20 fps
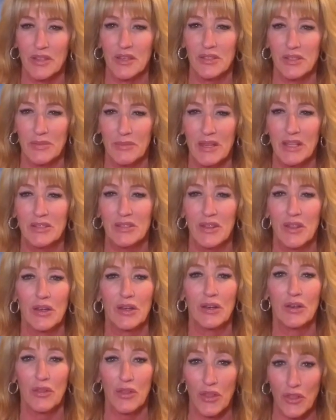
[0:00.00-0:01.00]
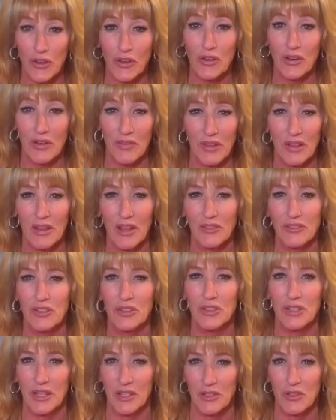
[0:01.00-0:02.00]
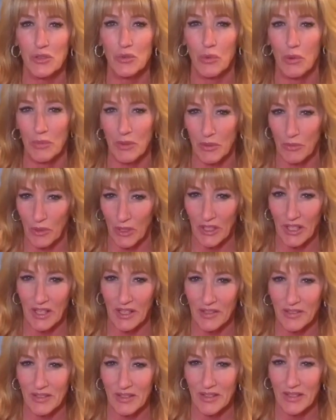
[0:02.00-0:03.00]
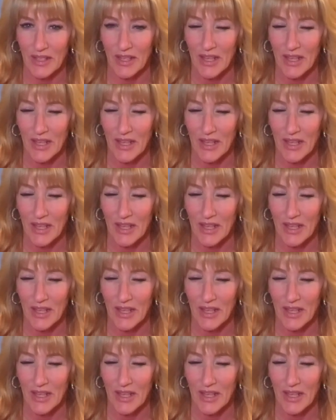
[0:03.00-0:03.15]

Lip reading: This means that a third of the legislators will be rookies.